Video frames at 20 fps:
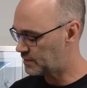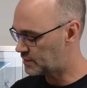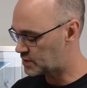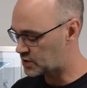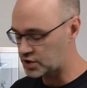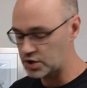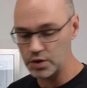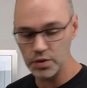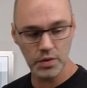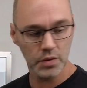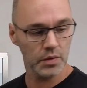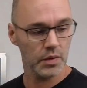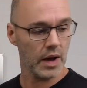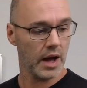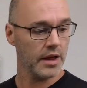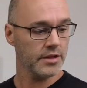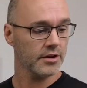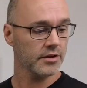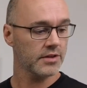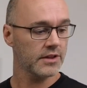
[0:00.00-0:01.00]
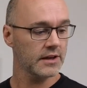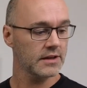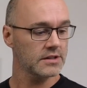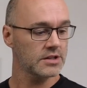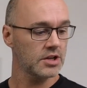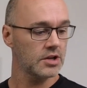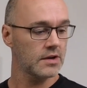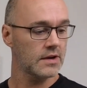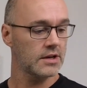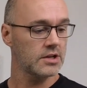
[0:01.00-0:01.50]
So other
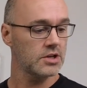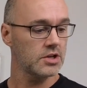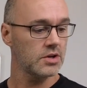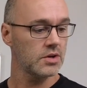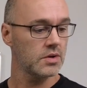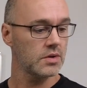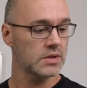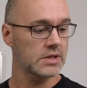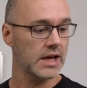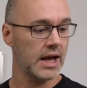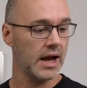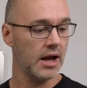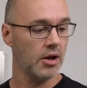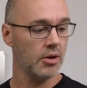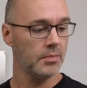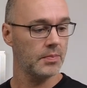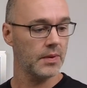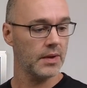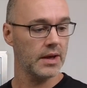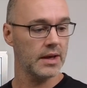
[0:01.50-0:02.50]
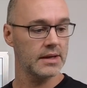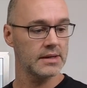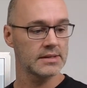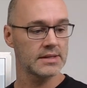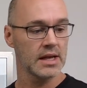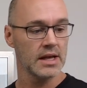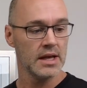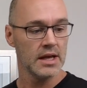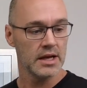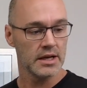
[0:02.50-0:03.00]
things you can do to help
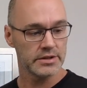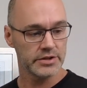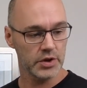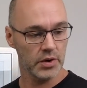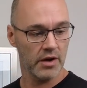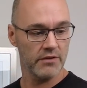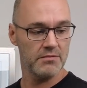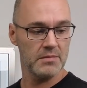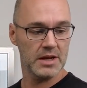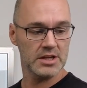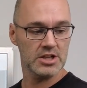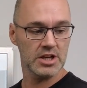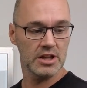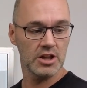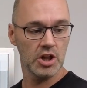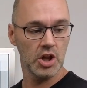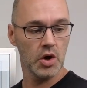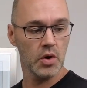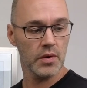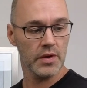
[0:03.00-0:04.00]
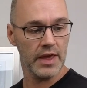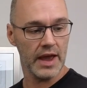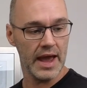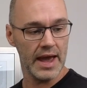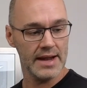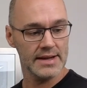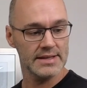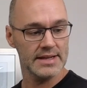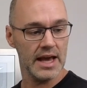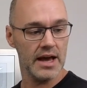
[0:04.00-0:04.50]
is, so I've mentioned lower the
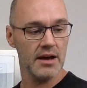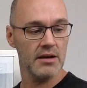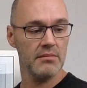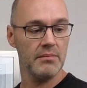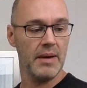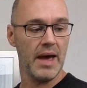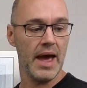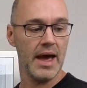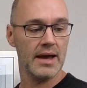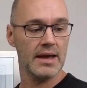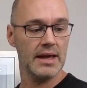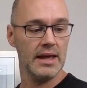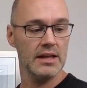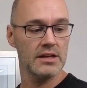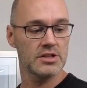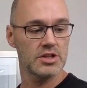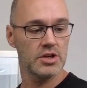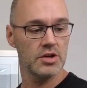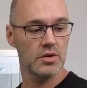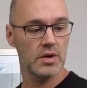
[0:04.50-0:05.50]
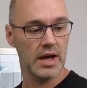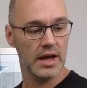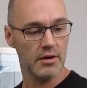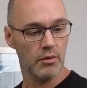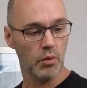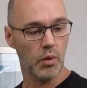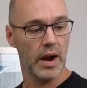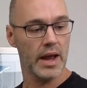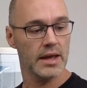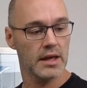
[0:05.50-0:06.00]
head down back into kind
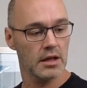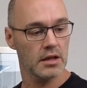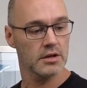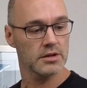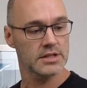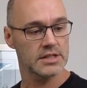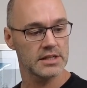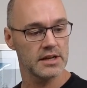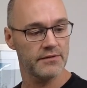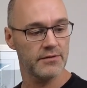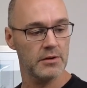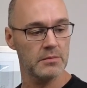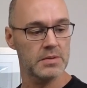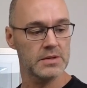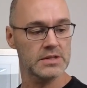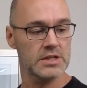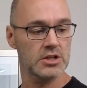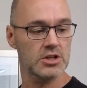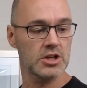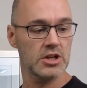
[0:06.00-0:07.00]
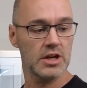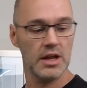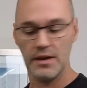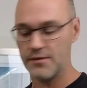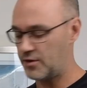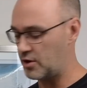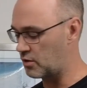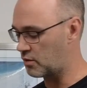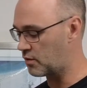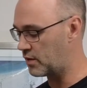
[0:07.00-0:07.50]
of regular sniffing position
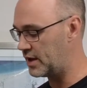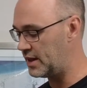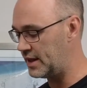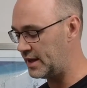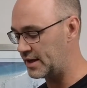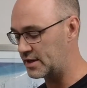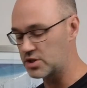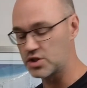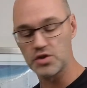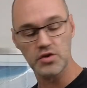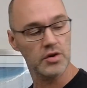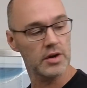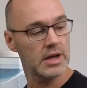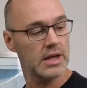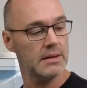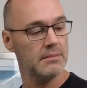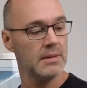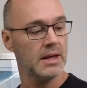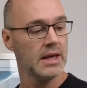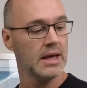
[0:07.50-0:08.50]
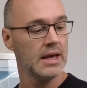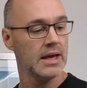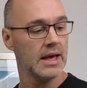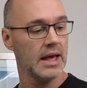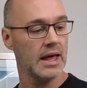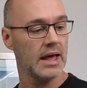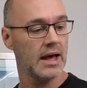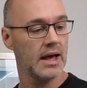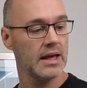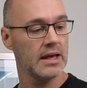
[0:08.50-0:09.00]
if you're really extreme
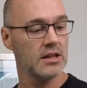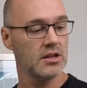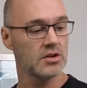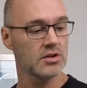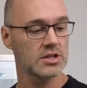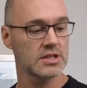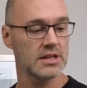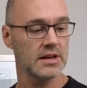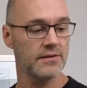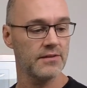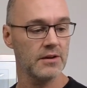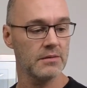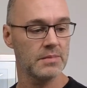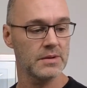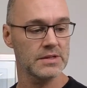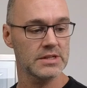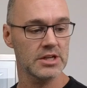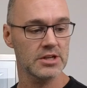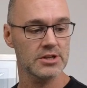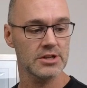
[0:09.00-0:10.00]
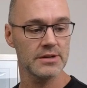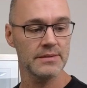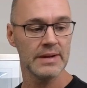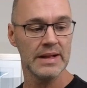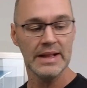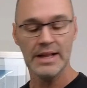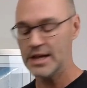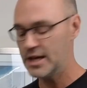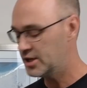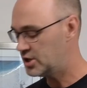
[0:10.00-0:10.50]
in your sniffing position.
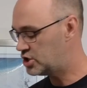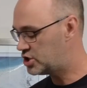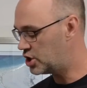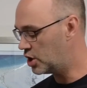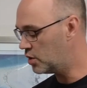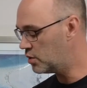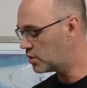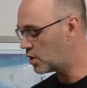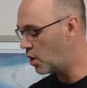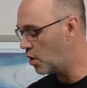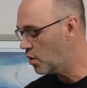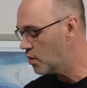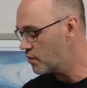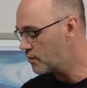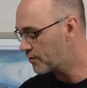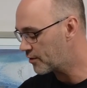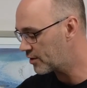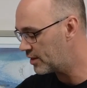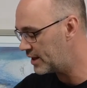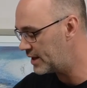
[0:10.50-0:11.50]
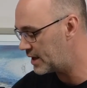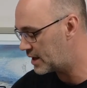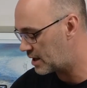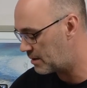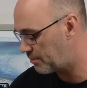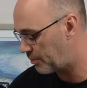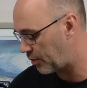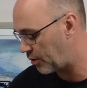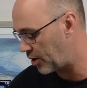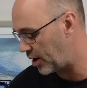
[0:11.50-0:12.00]
Don't overly
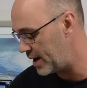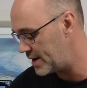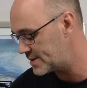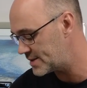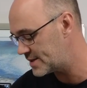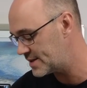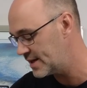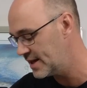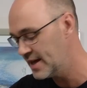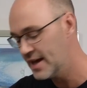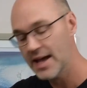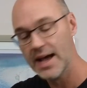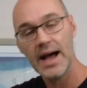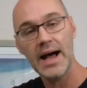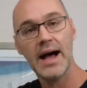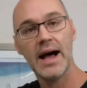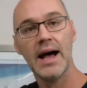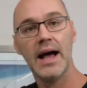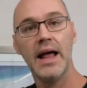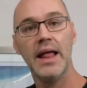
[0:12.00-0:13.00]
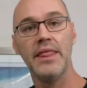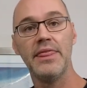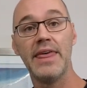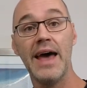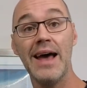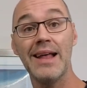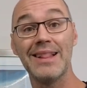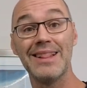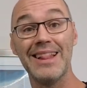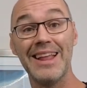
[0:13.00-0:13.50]
compress
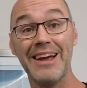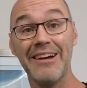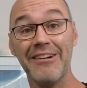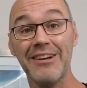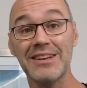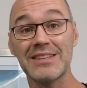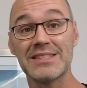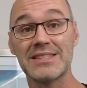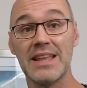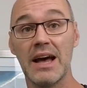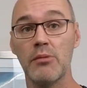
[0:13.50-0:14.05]
that larynx.